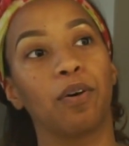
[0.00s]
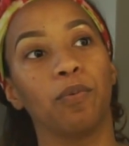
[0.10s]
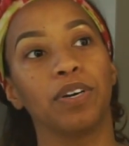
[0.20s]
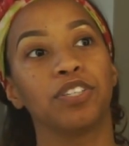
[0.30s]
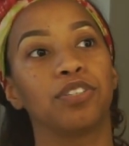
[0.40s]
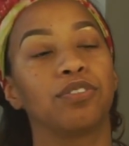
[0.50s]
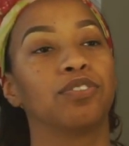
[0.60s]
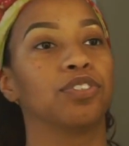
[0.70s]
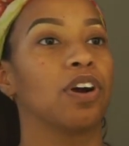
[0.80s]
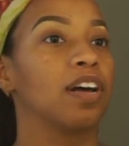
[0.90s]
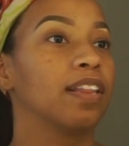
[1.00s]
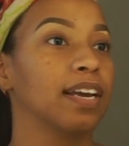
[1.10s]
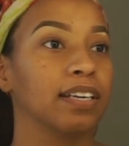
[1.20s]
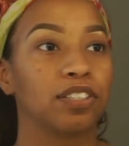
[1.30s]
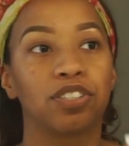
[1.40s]
once you draw
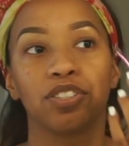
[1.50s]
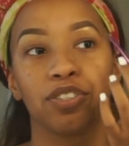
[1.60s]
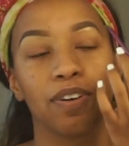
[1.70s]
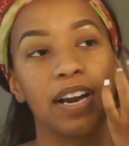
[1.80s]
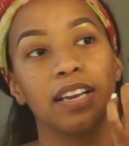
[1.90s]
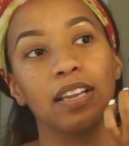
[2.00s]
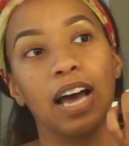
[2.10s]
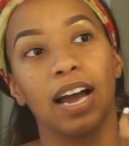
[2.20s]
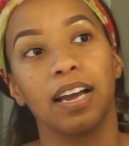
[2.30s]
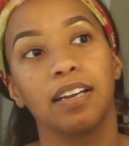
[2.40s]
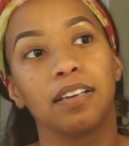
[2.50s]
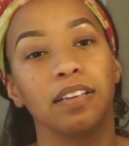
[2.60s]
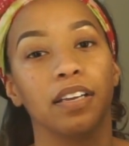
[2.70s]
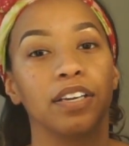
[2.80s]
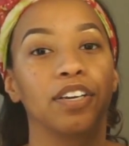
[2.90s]
that straight line,
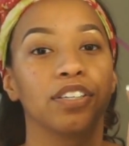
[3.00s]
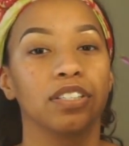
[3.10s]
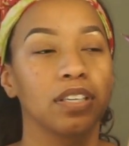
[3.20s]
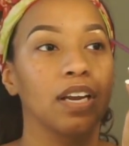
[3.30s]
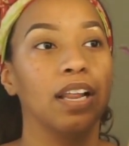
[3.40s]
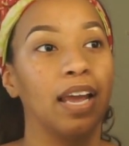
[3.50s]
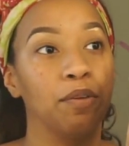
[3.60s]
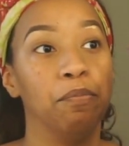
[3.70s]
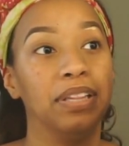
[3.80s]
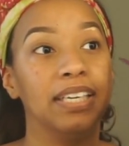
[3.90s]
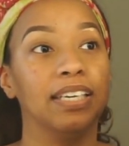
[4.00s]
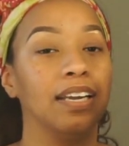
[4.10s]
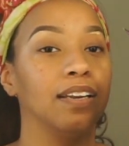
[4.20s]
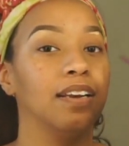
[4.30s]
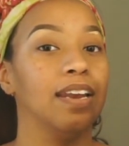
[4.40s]
then you're just gonna like blend
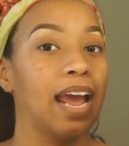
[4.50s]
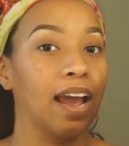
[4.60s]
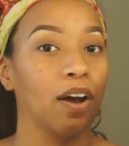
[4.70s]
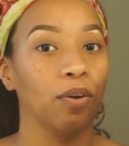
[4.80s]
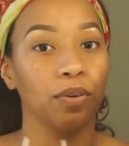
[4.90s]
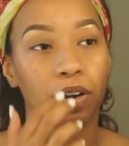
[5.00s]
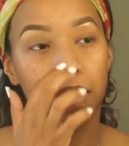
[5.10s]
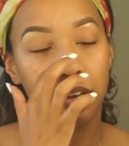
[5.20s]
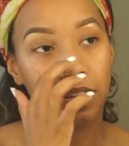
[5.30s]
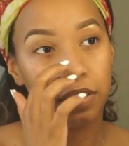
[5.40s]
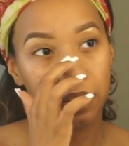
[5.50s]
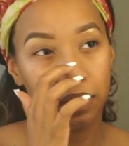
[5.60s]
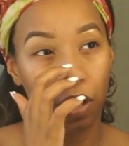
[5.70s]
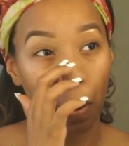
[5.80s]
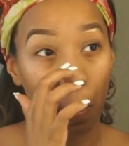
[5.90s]
it down.
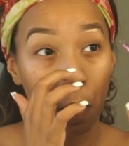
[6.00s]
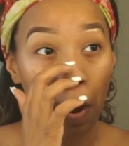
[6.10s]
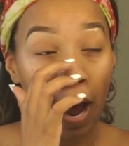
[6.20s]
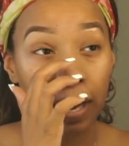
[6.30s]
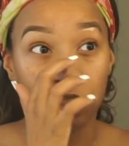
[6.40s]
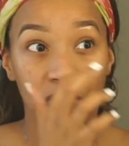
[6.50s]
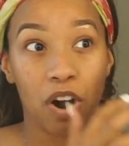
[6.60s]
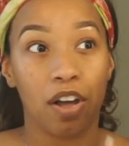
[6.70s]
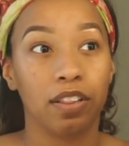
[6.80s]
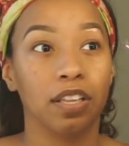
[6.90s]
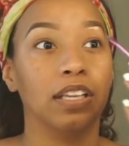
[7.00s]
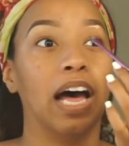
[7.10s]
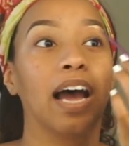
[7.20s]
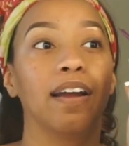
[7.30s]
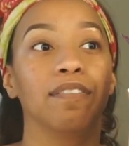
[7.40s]
So I draw the
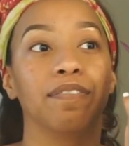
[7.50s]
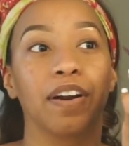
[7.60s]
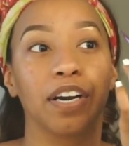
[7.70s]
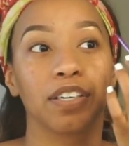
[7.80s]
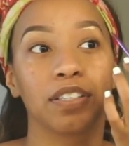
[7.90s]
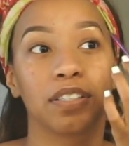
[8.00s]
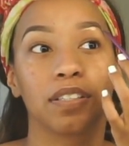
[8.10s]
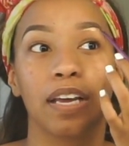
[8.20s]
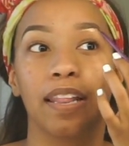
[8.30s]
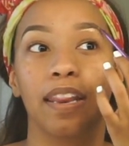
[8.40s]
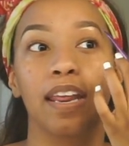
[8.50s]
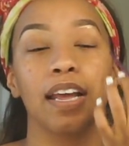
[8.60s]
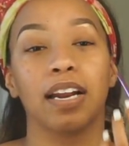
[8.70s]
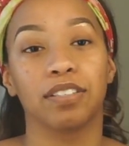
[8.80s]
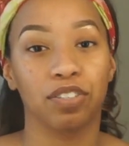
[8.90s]
line first and
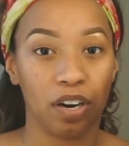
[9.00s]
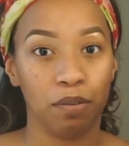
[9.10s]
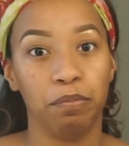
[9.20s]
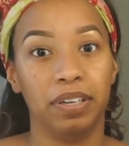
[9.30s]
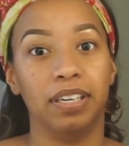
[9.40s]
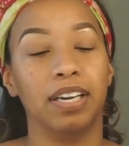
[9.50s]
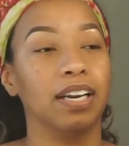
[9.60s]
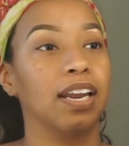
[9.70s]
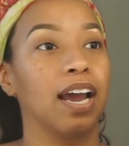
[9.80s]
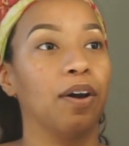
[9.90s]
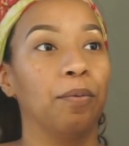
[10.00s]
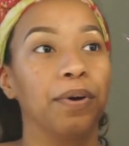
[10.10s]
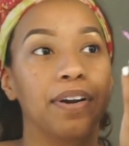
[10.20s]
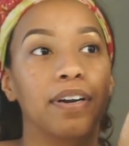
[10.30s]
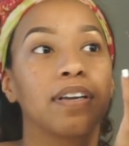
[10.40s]
then I start blending
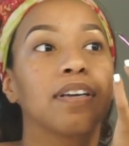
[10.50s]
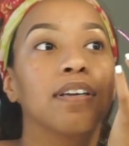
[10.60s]
downward.